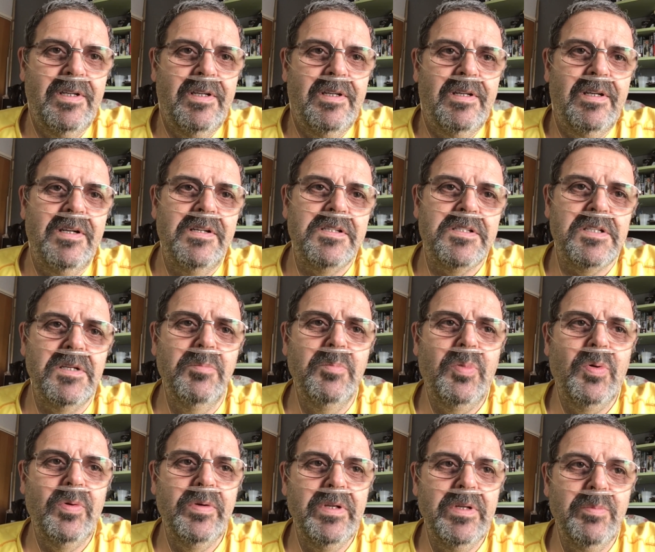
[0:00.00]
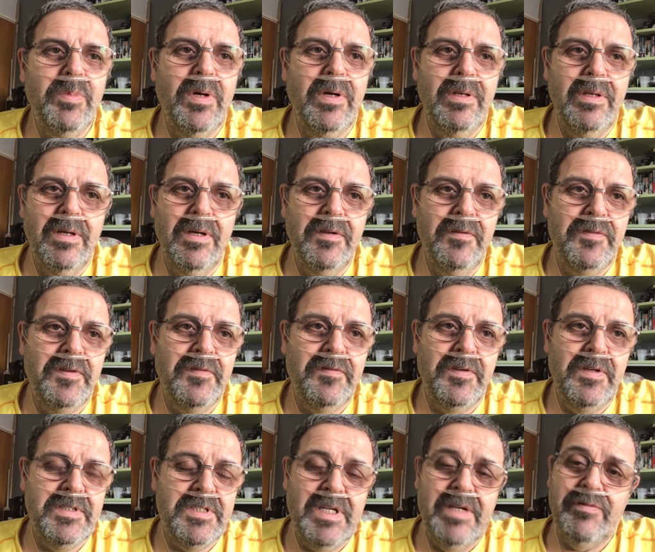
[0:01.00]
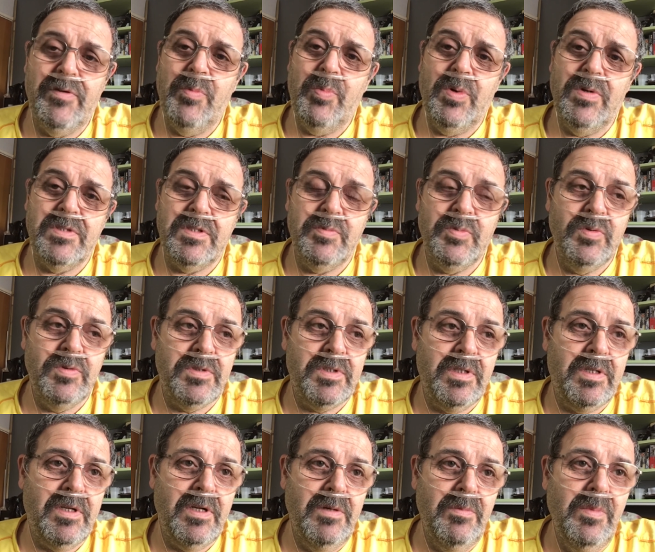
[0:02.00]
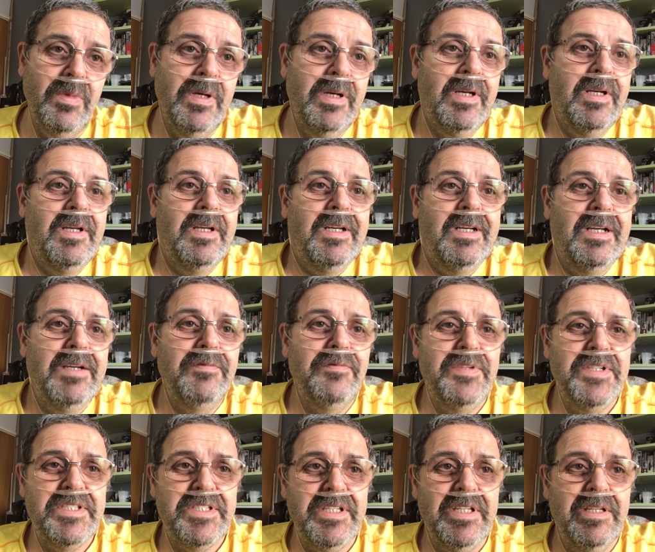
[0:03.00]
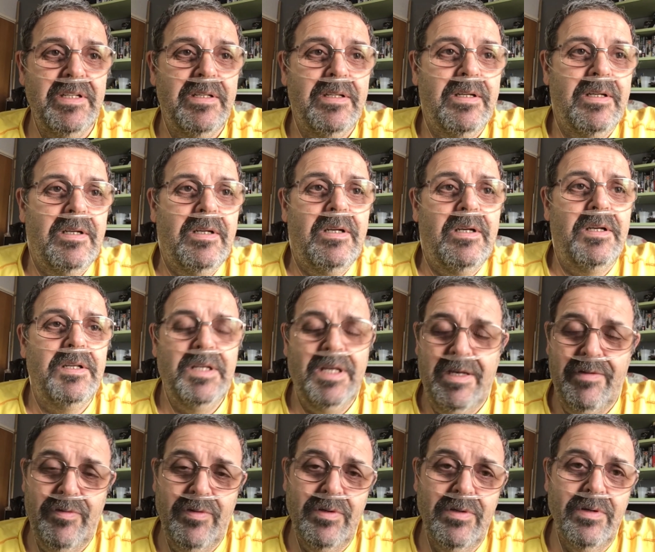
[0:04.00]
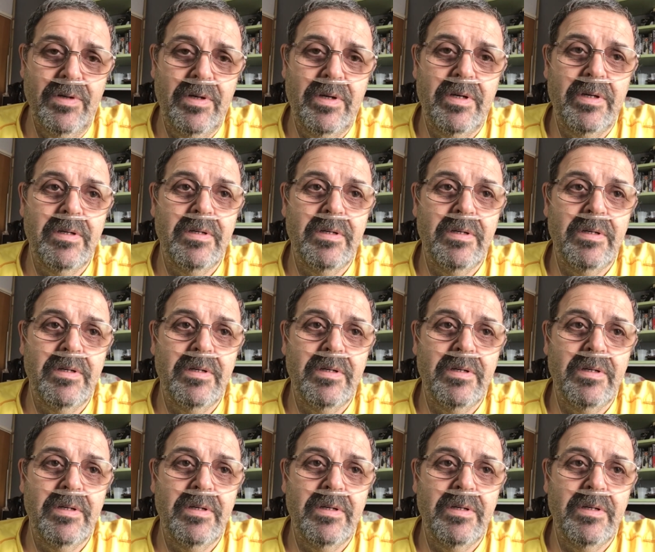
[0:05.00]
at some point in my life, if it's ever possible, to come and visit and have a look